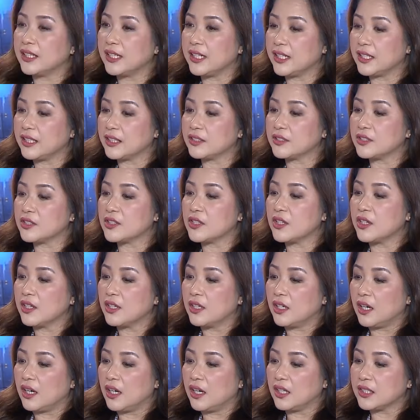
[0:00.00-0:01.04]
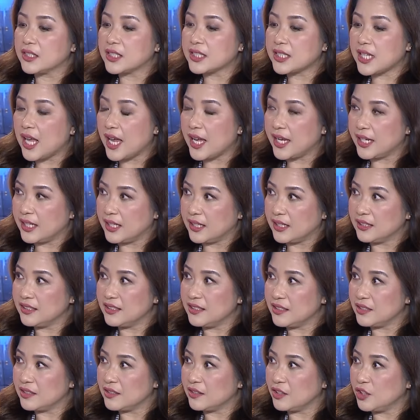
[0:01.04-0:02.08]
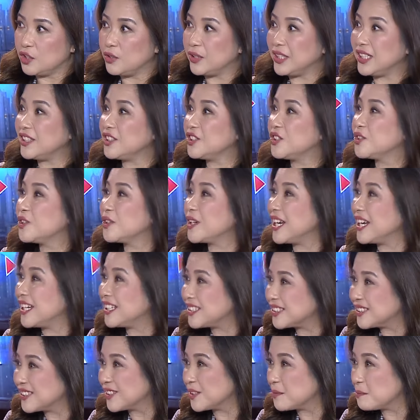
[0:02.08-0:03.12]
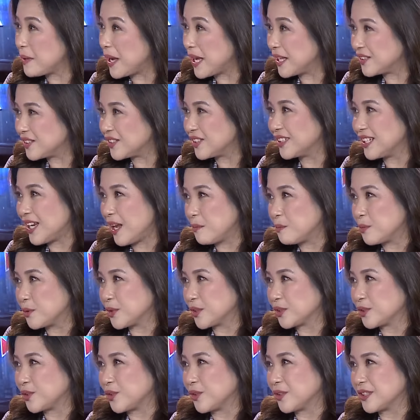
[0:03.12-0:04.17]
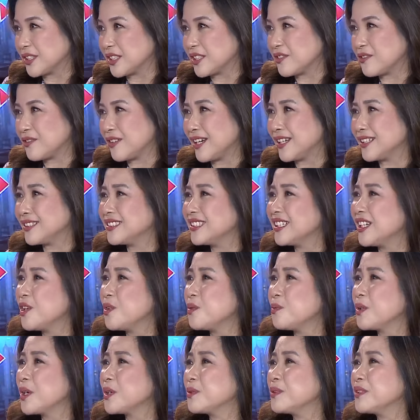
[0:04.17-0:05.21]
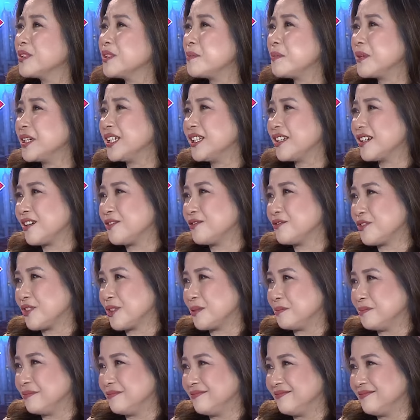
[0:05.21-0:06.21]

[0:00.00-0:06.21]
kids science, you need greater, better laboratories, right? Where will the money come from?